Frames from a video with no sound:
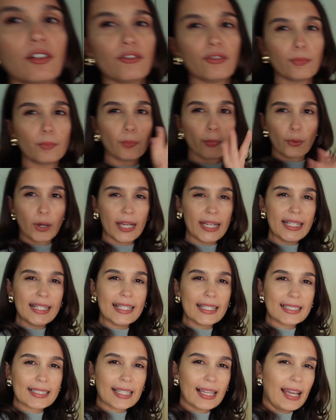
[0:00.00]
of
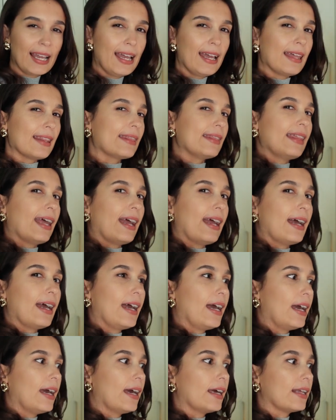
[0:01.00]
breaks
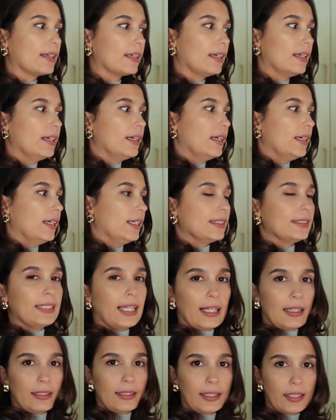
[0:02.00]
that
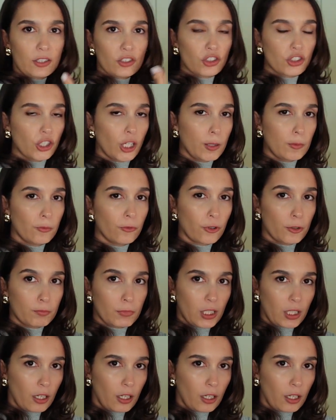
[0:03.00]
delicate shape from the